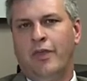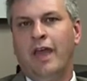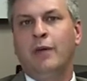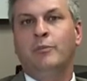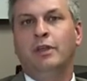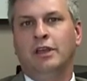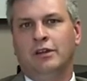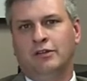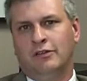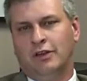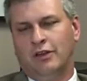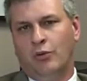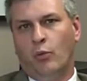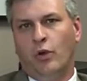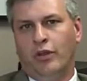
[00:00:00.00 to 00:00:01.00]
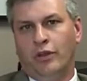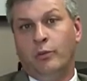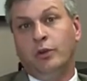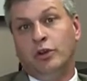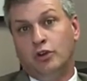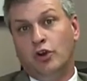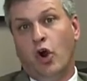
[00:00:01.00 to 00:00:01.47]
That being said, the one
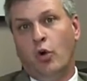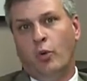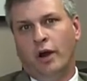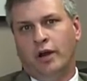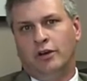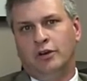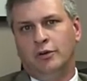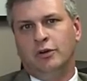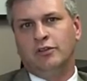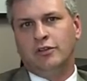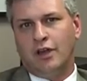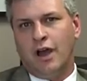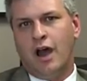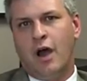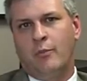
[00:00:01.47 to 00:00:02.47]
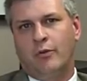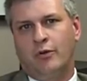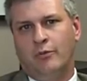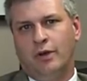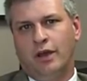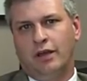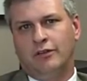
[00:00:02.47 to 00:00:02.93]
thing we don't want to do is
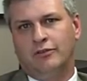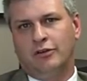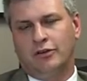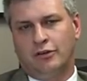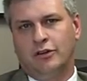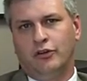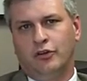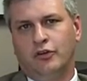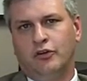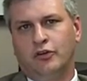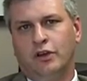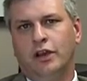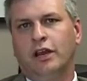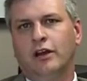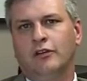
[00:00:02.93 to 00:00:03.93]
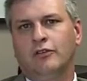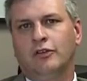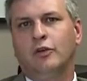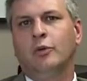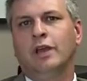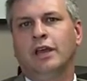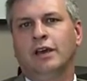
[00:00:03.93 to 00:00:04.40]
compromise their clinical care,
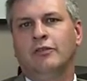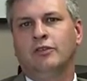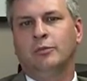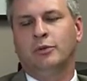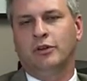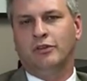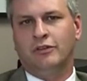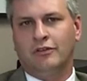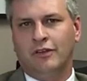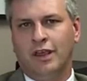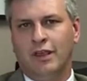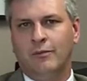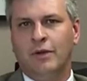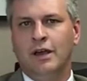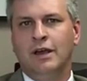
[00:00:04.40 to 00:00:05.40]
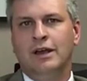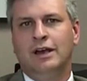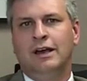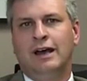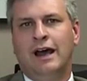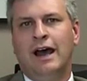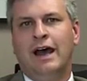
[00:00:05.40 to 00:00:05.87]
so we have to put the same
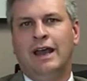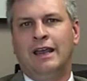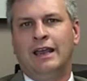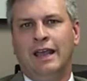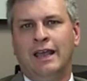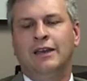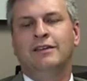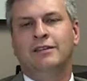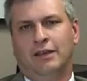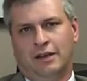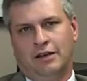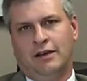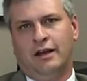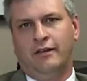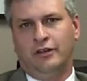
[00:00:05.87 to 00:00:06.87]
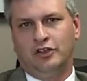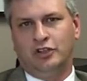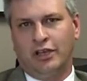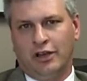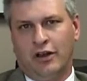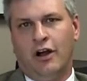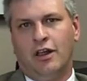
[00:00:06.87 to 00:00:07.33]
high-end
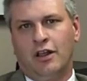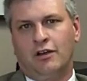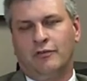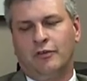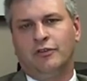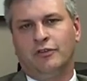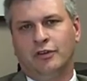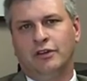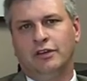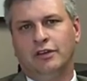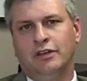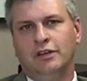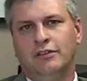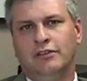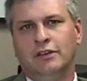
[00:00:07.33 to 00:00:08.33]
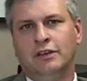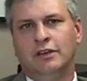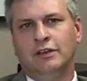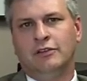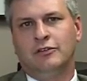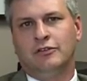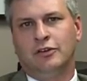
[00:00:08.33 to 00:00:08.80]
technology at all our facilities
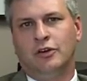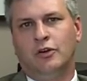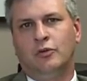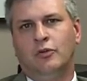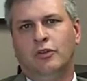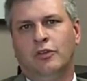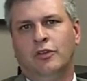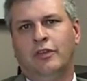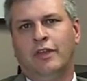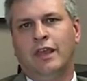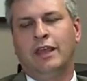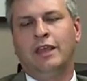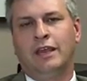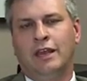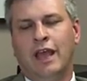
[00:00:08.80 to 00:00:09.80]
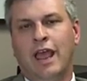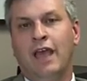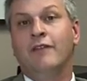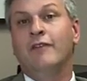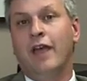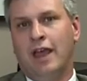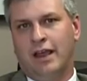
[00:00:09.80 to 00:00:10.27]
so they can
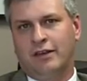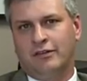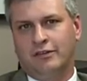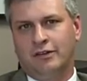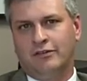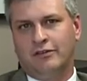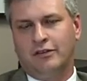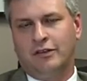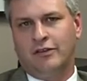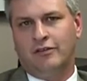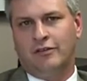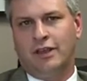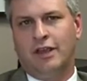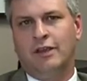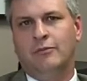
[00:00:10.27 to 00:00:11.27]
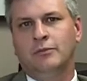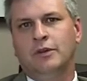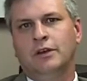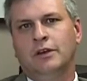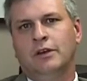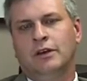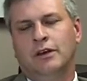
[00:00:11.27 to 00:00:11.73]
have access to the same
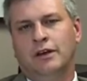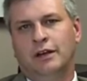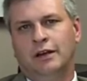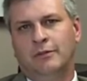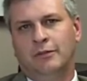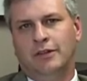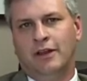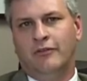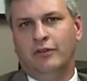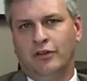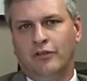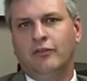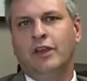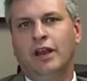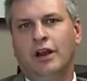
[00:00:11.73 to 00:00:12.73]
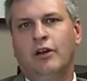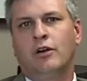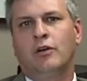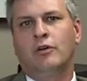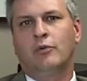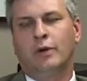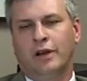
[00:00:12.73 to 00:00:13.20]
level of
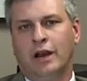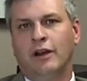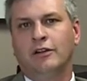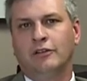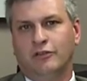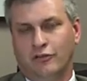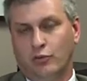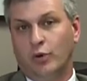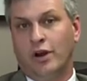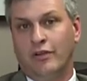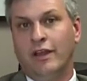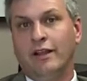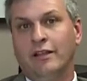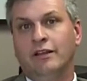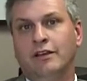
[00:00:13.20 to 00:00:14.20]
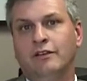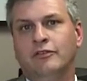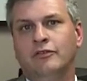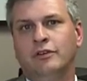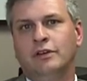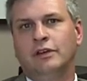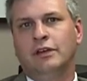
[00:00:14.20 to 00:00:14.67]
care regardless of where they
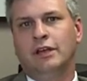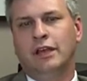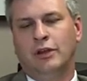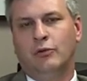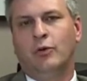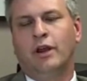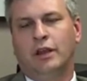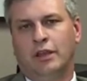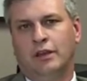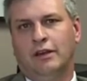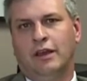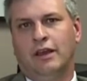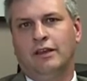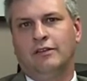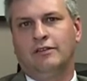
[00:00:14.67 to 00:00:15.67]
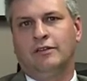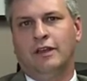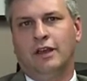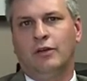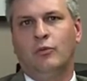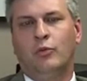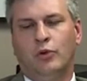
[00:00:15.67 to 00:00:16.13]
live, and recognize
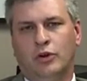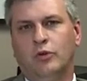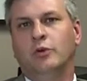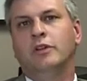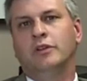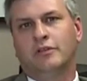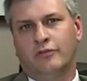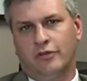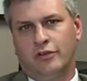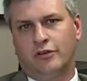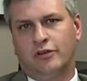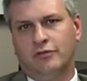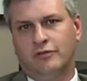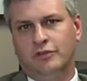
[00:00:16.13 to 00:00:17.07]
that we're doing this for their